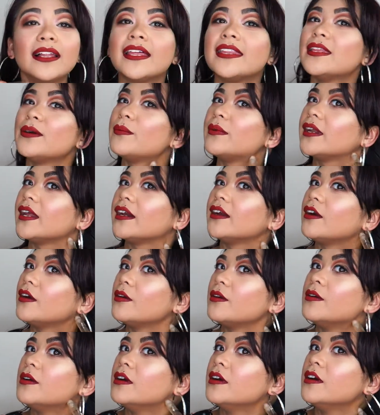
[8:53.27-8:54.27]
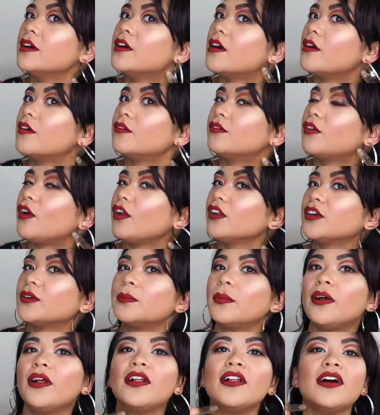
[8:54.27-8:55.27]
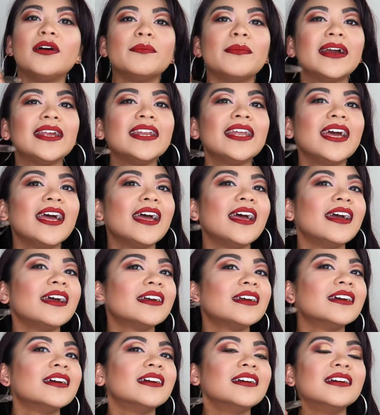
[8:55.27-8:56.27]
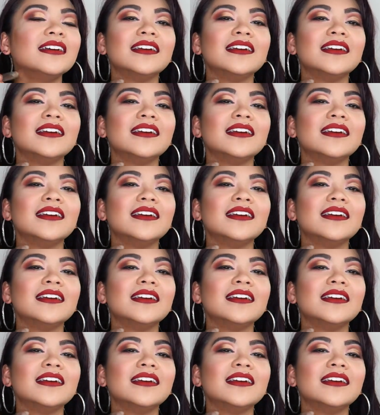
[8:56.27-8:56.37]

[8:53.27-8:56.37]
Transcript: and then when I go rollerball on my neck,